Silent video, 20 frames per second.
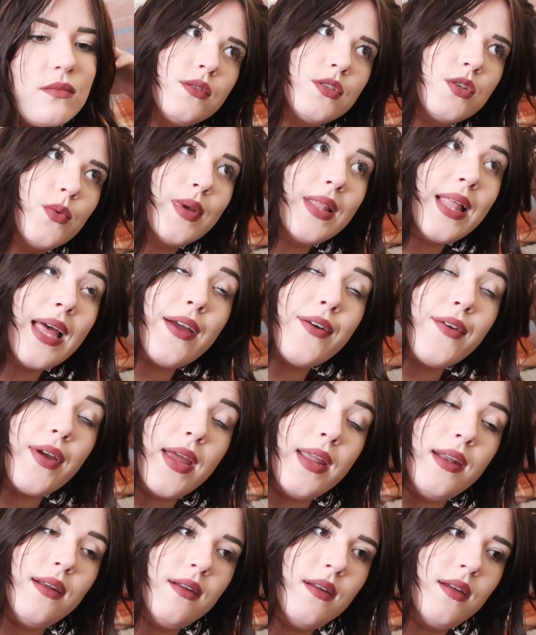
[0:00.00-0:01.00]
So we let her
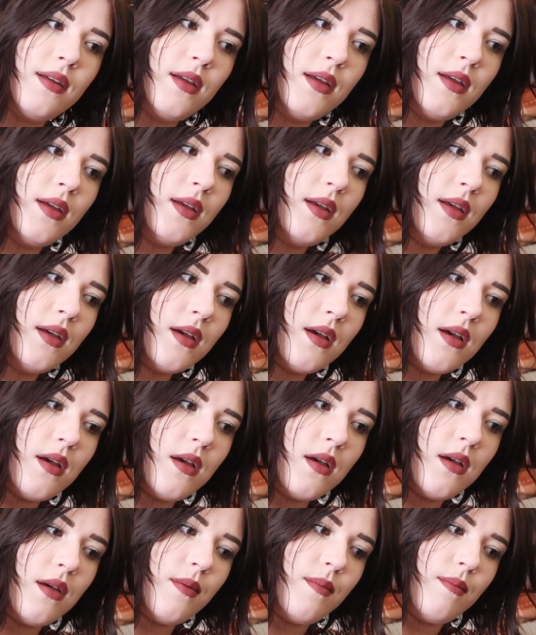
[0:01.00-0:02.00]
in,
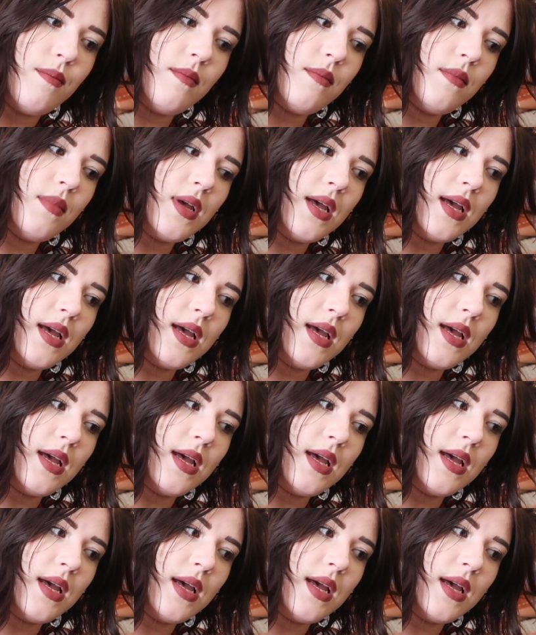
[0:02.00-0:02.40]
um,